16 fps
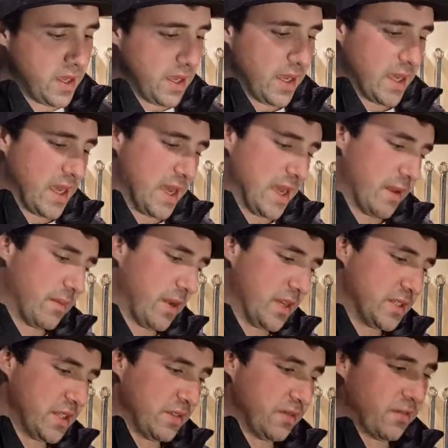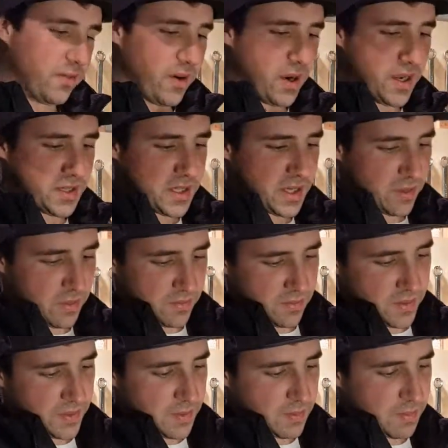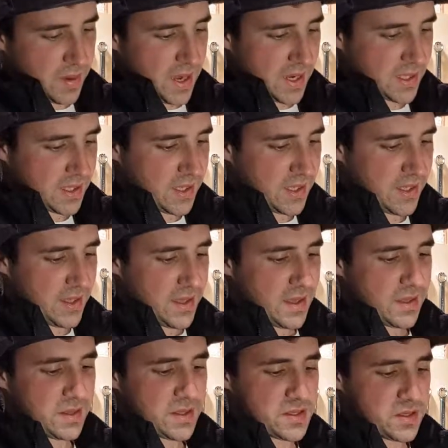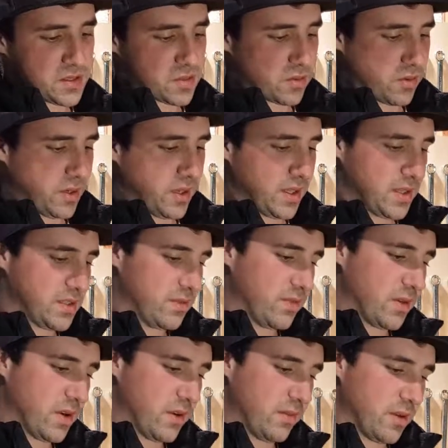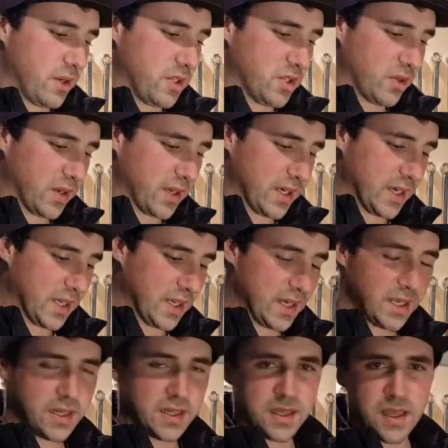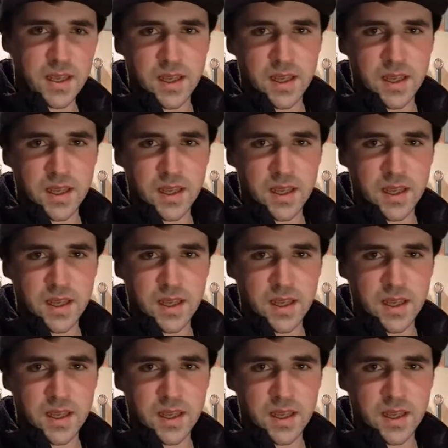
I did find, however, at the back there's a screw here that's very, very tricky to get in.